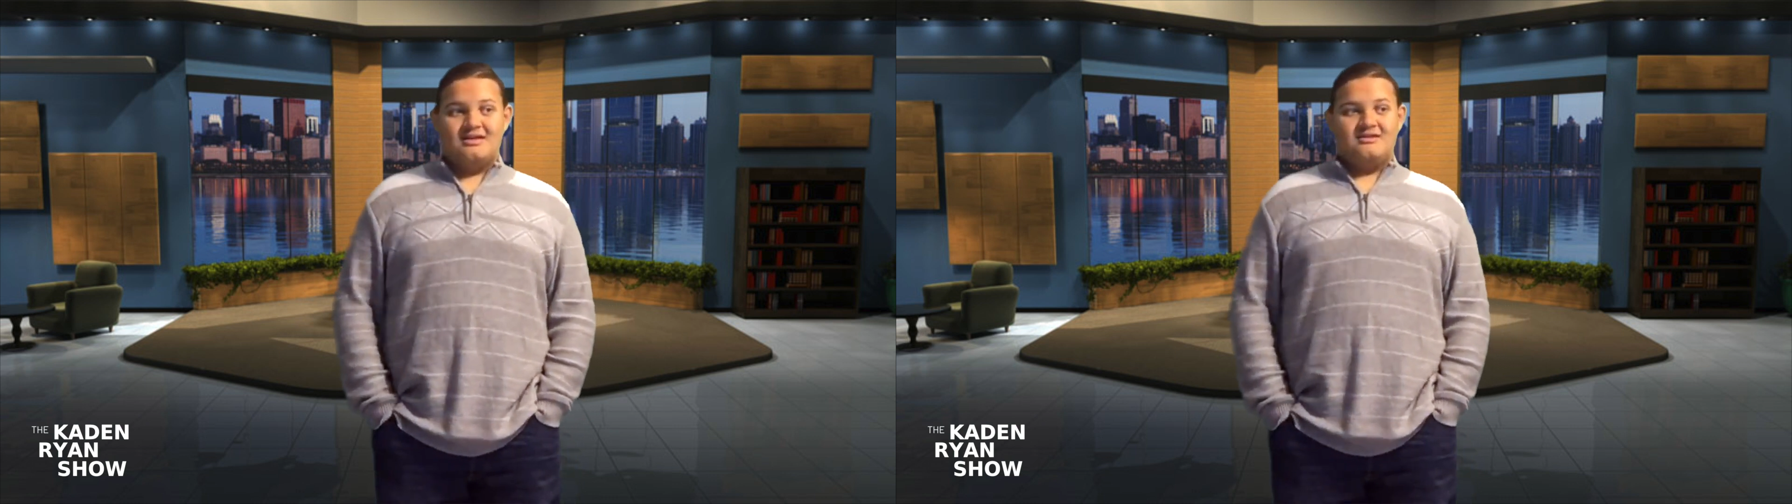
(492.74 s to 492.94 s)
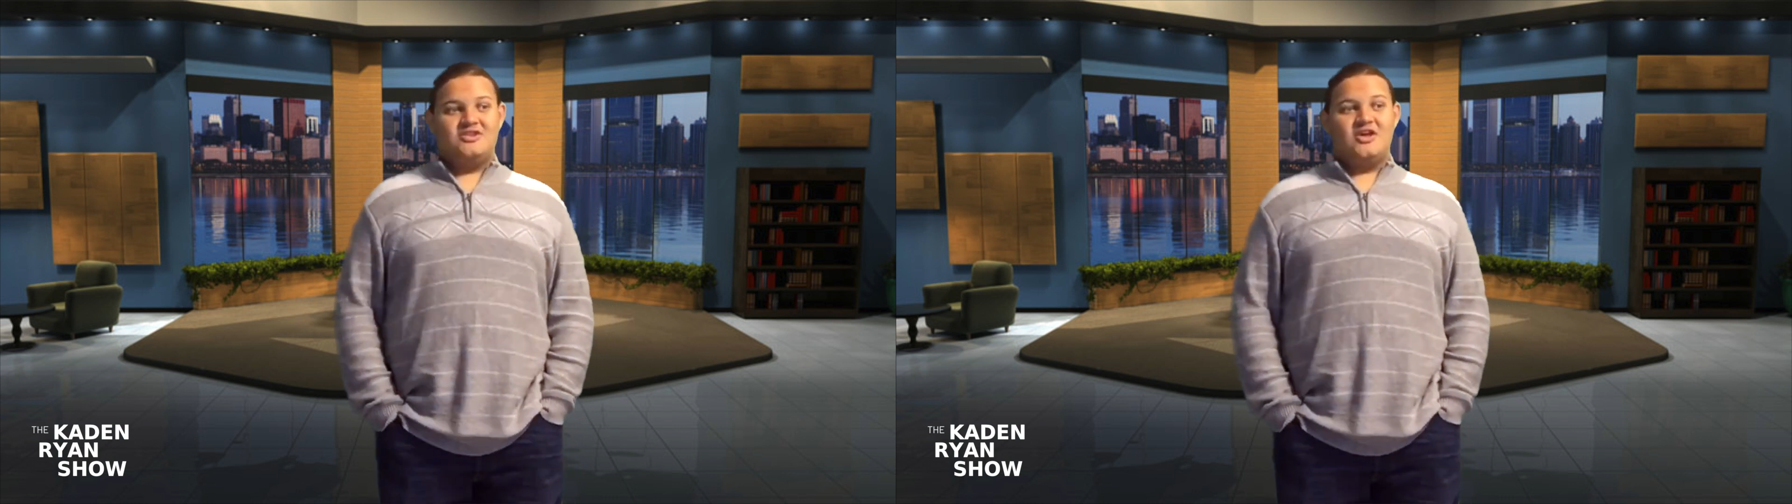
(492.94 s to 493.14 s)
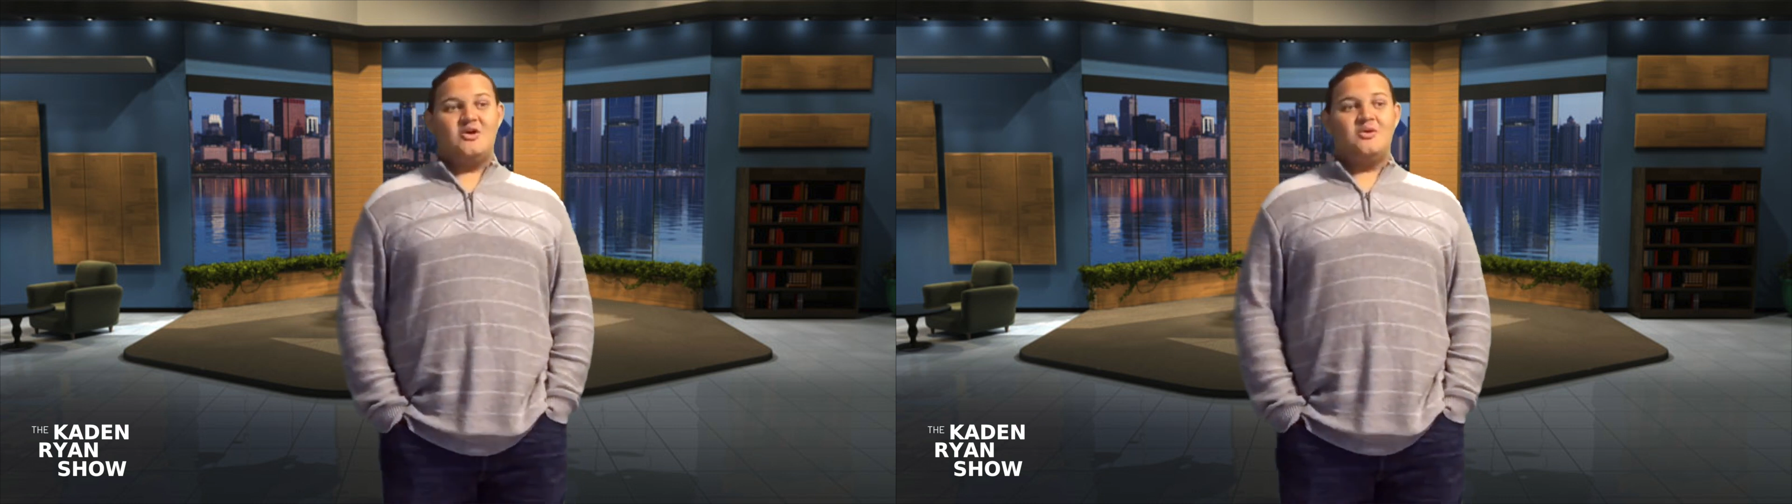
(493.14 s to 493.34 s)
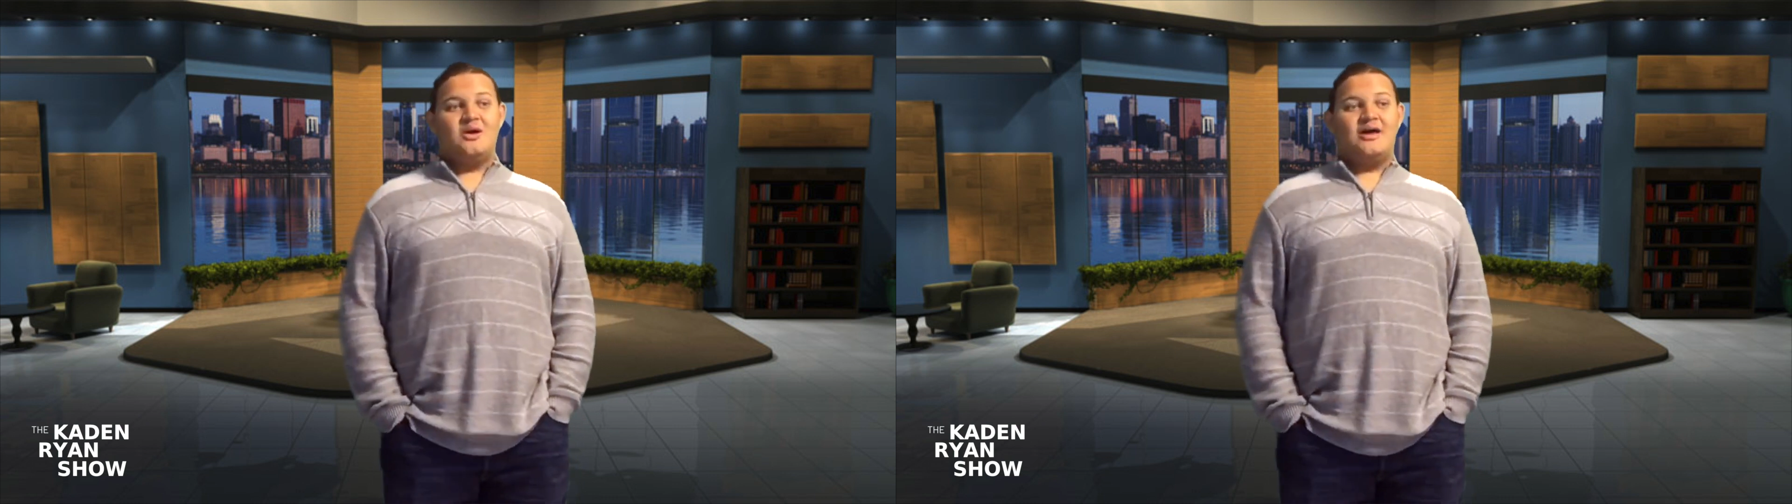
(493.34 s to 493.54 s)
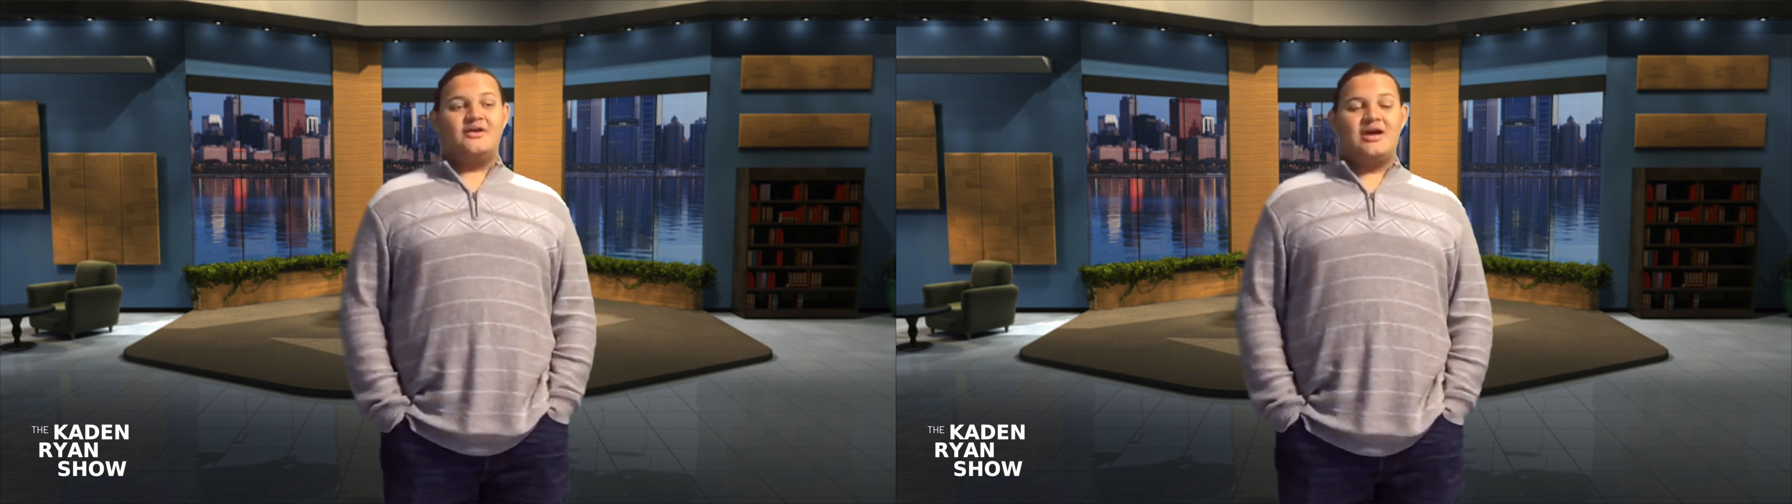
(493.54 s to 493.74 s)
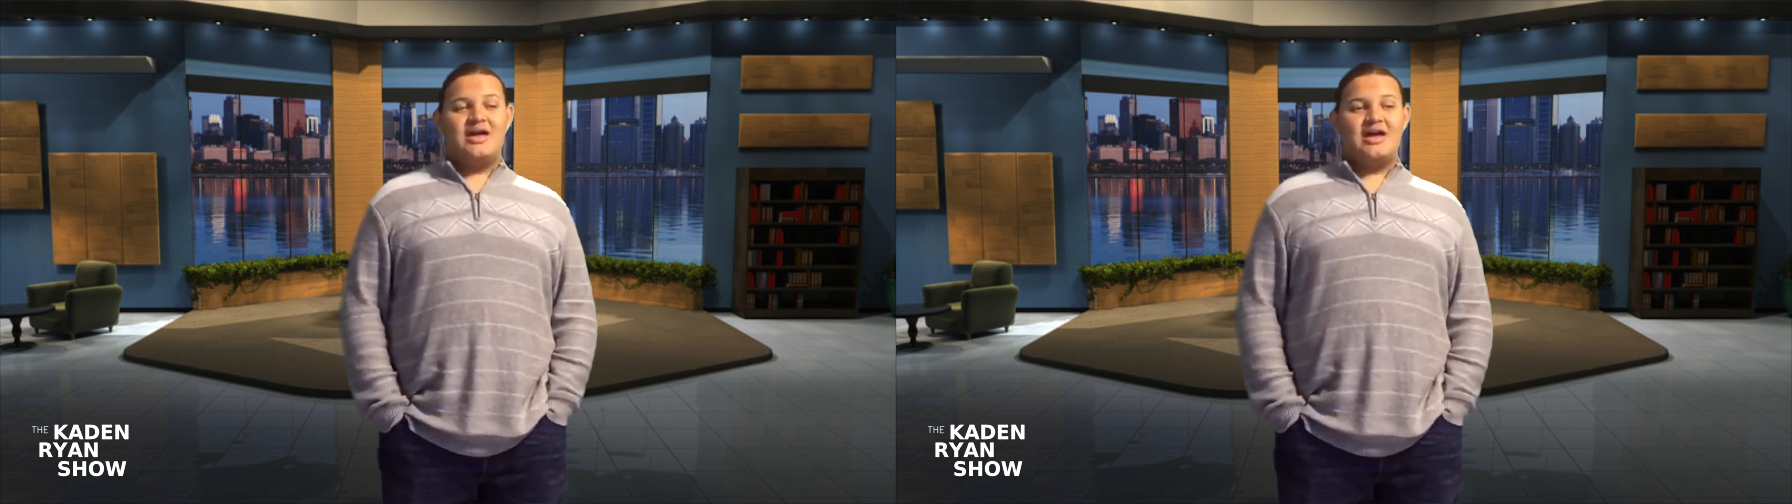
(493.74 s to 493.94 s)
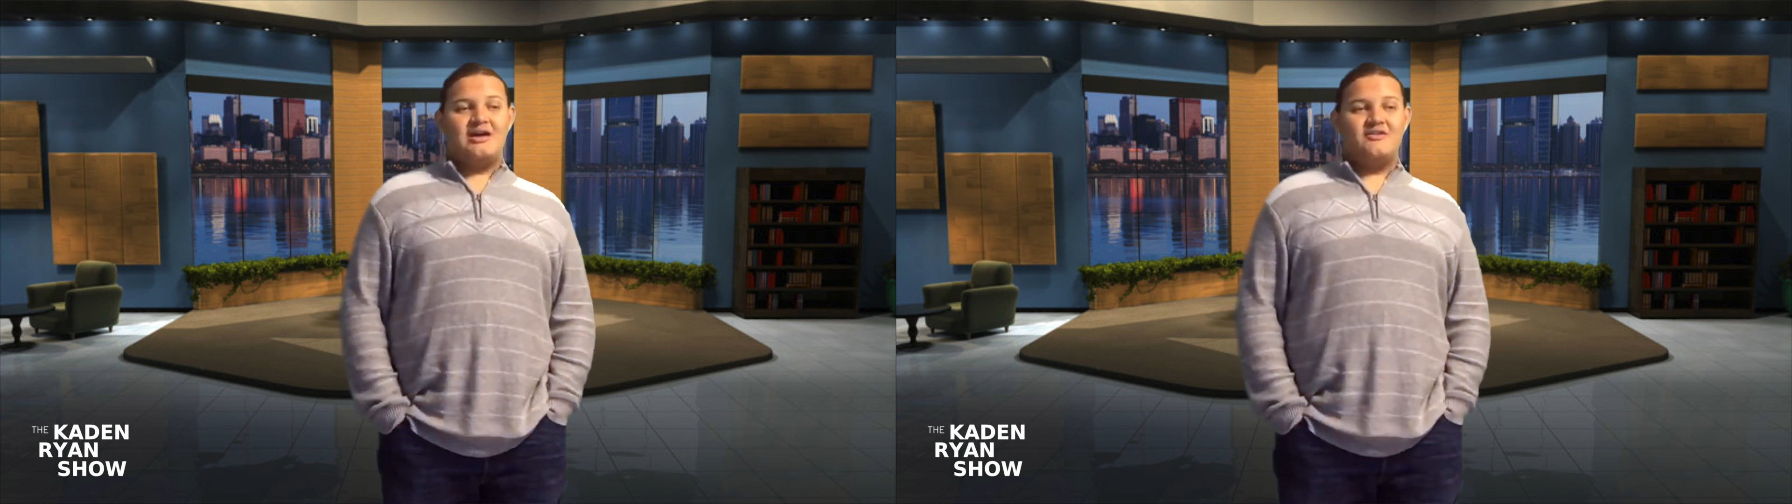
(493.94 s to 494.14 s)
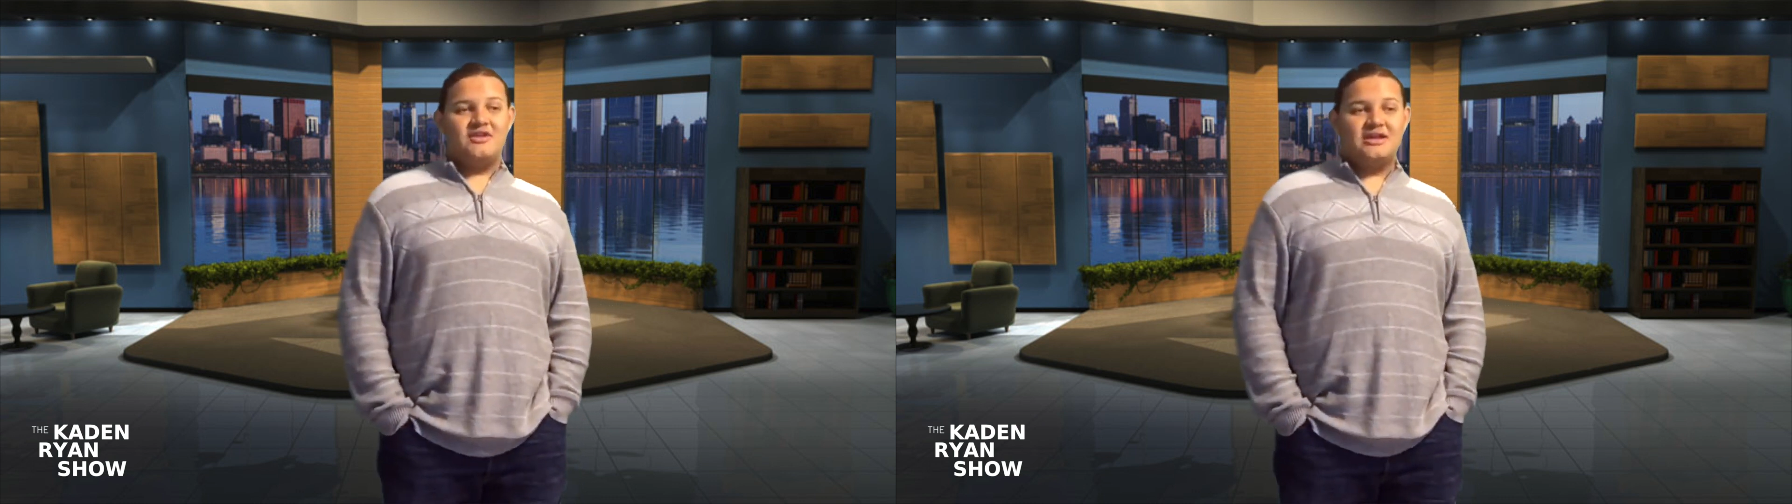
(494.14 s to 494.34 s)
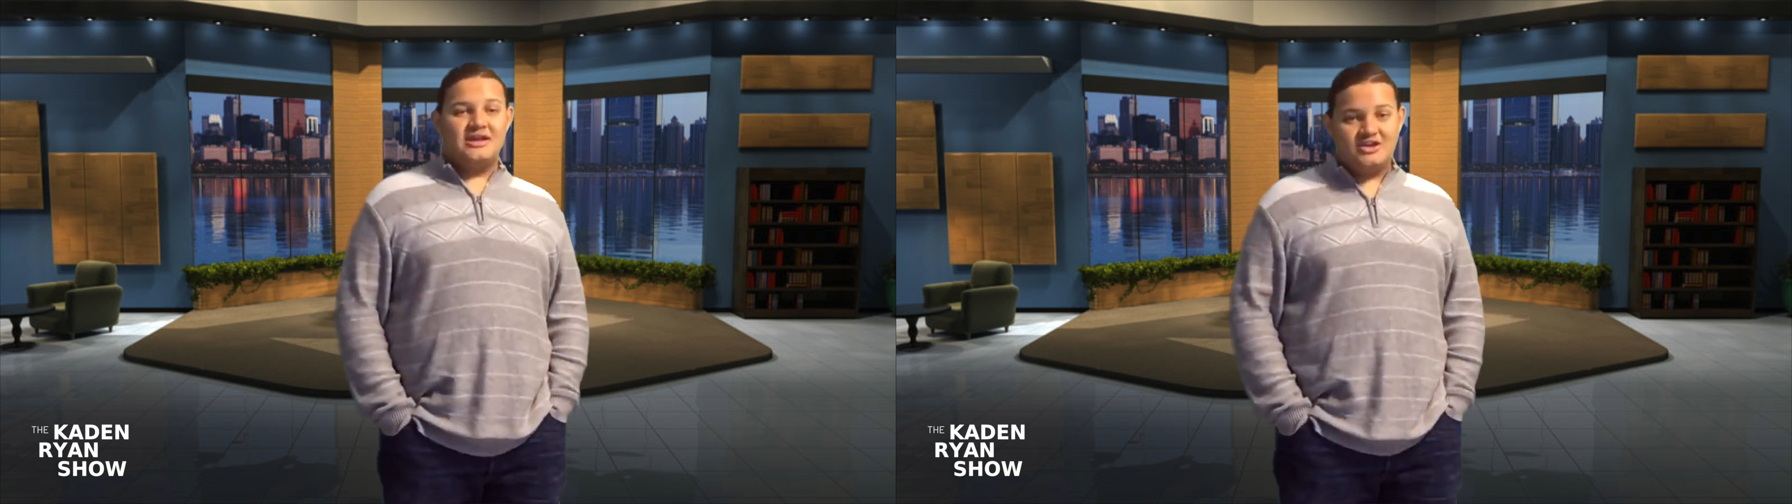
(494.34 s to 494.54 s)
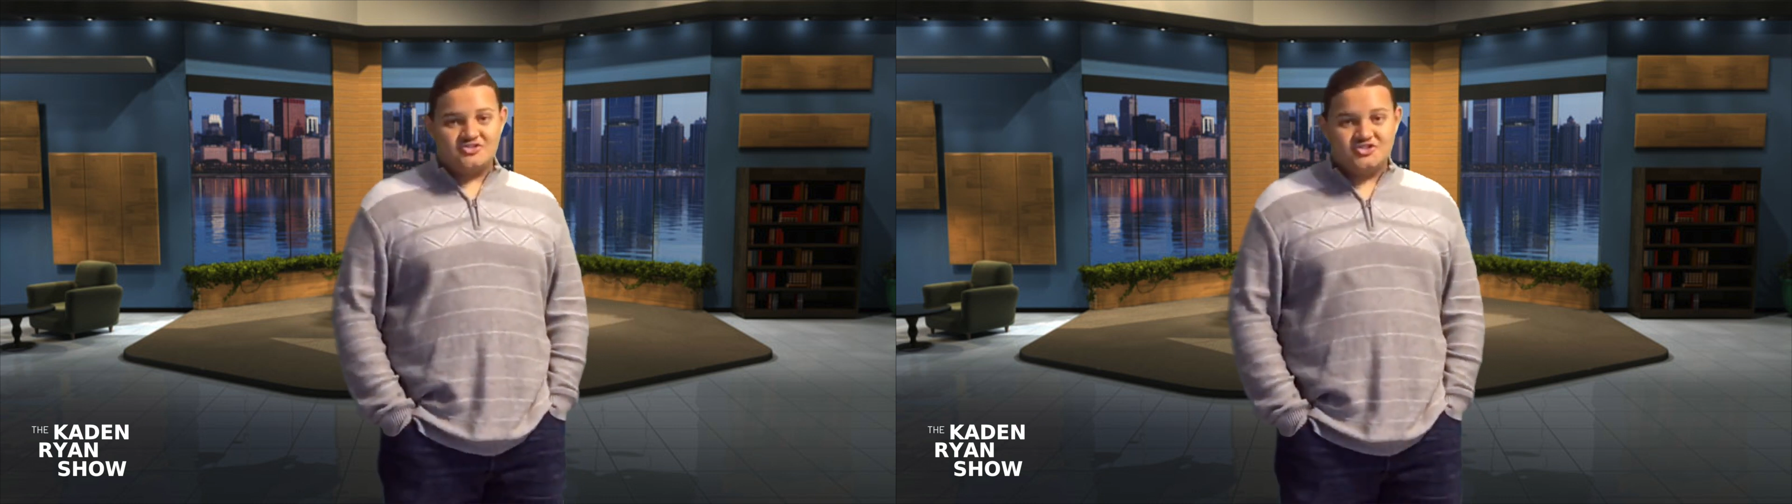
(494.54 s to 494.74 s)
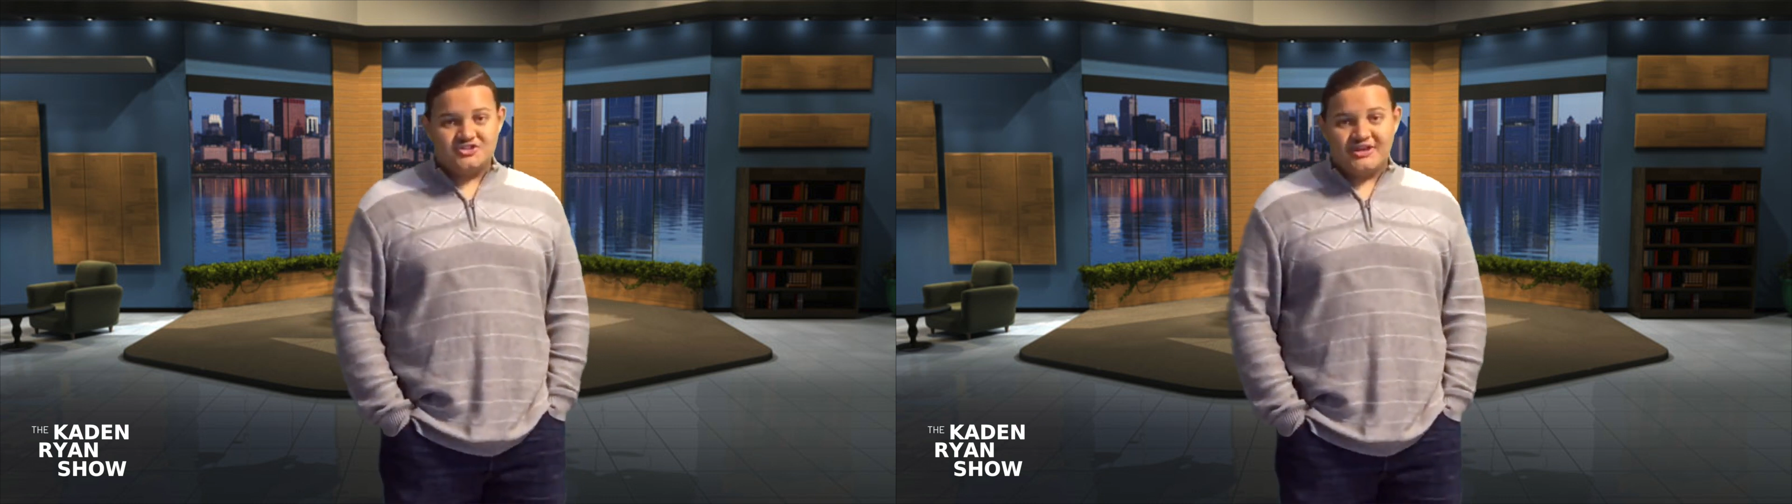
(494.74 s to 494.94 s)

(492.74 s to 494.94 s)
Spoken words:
So, I don't have any extra